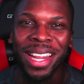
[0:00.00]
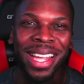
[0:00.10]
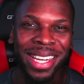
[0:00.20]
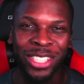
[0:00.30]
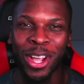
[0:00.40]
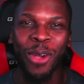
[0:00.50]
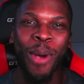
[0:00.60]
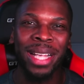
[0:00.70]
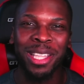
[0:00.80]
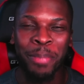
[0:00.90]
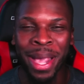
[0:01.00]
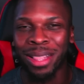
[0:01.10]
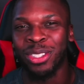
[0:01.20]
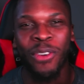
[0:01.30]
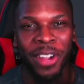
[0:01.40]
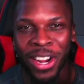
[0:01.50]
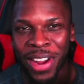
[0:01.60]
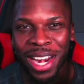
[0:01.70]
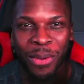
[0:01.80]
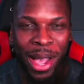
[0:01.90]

to try to watch the Panthers over here anyway.